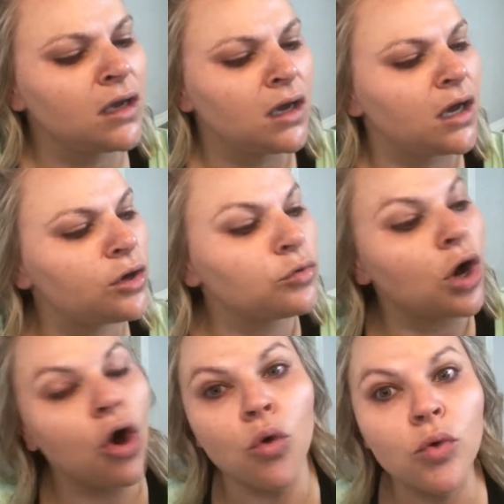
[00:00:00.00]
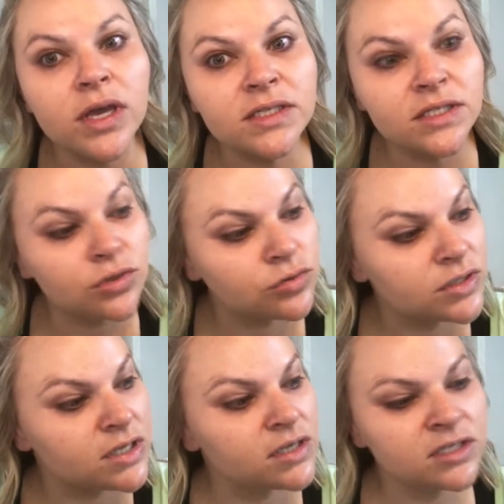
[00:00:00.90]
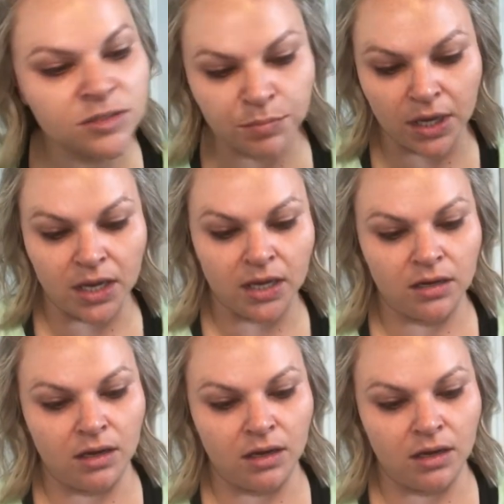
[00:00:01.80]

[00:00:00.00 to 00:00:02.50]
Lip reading: I don't always use this, but